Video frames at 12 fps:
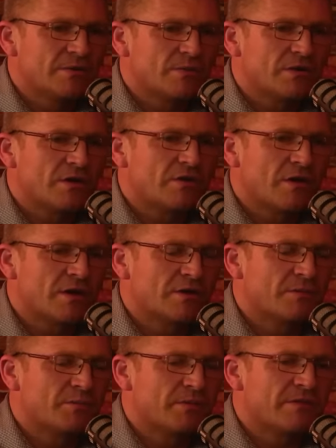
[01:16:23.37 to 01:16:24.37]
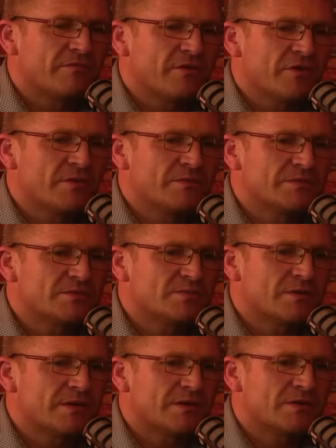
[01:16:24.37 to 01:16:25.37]
where they're brought up in
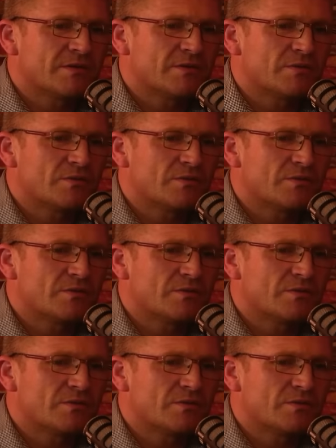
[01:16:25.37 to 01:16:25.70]
environments where